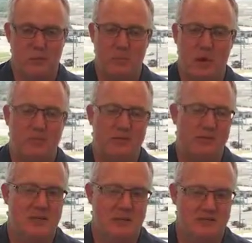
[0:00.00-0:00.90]
I probably
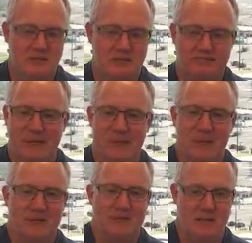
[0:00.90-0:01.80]
saved
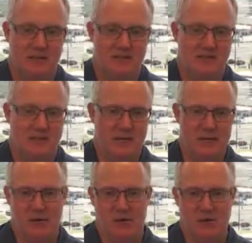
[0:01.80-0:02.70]
10 or 15
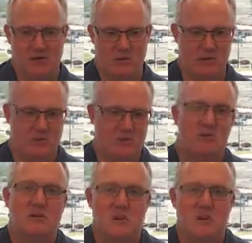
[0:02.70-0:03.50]
hours in just